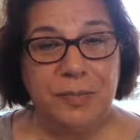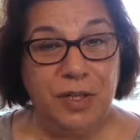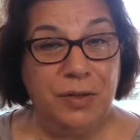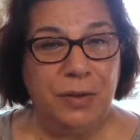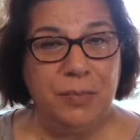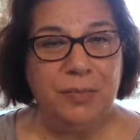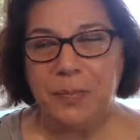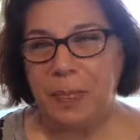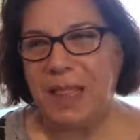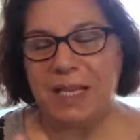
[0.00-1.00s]
you know,
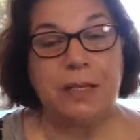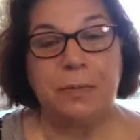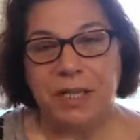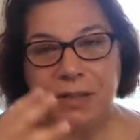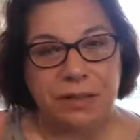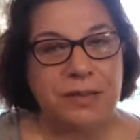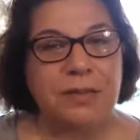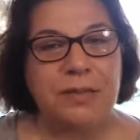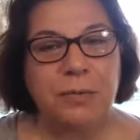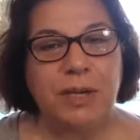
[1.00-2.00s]
it doesn't matter.
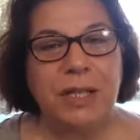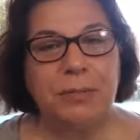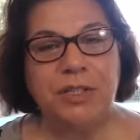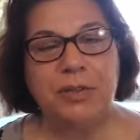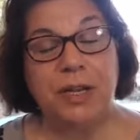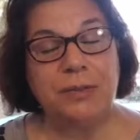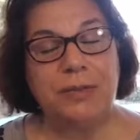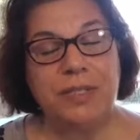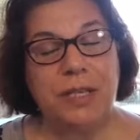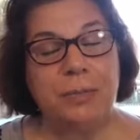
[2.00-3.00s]
This is what I'm trying
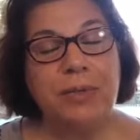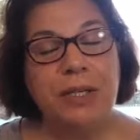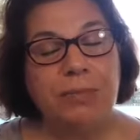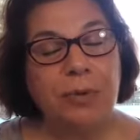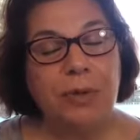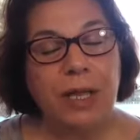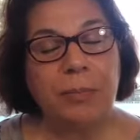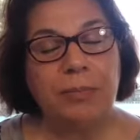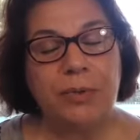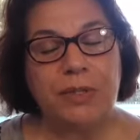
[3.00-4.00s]
to say. People
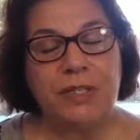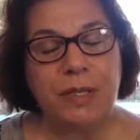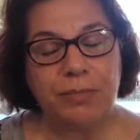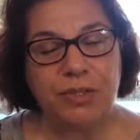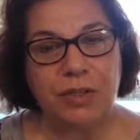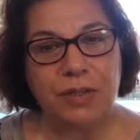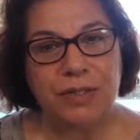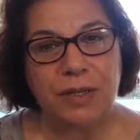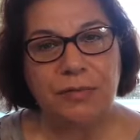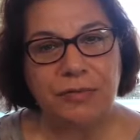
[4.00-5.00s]
and
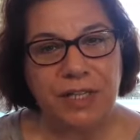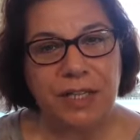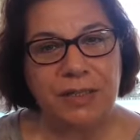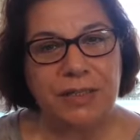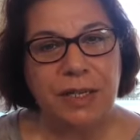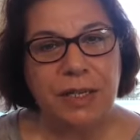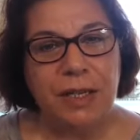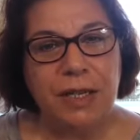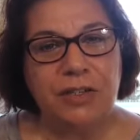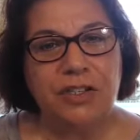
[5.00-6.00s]
perceptions of things
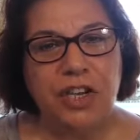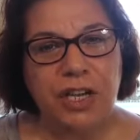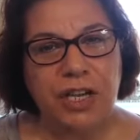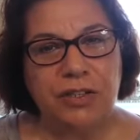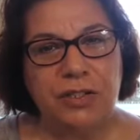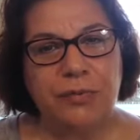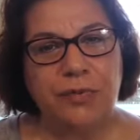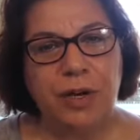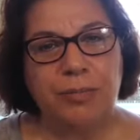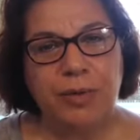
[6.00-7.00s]
change
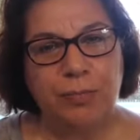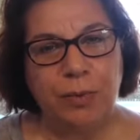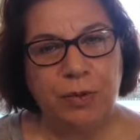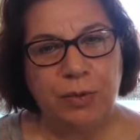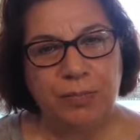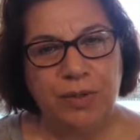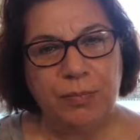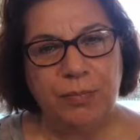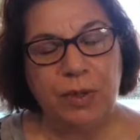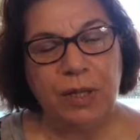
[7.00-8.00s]
from people to
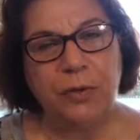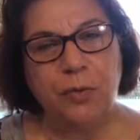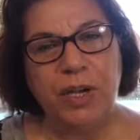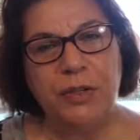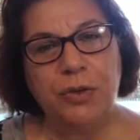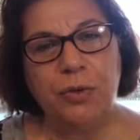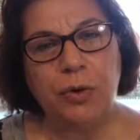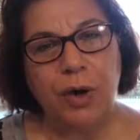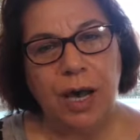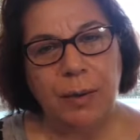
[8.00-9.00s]
people. And when you
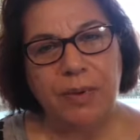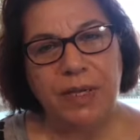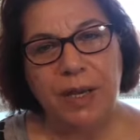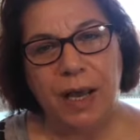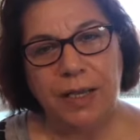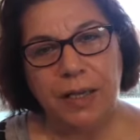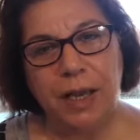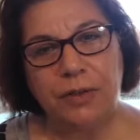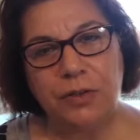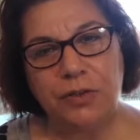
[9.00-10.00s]
go up in high
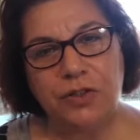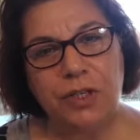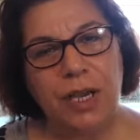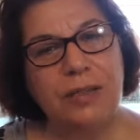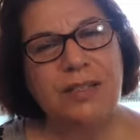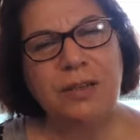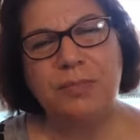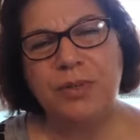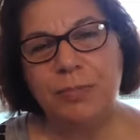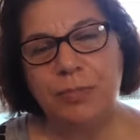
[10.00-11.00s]
energy, other
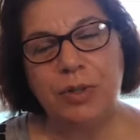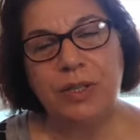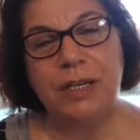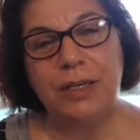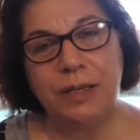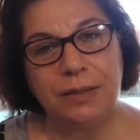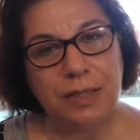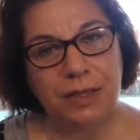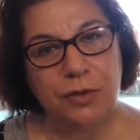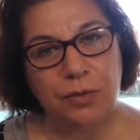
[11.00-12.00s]
people, they're not
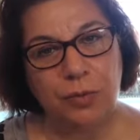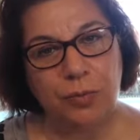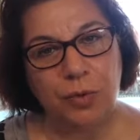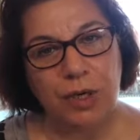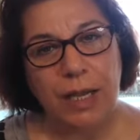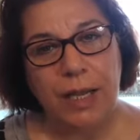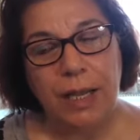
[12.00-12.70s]
there no more.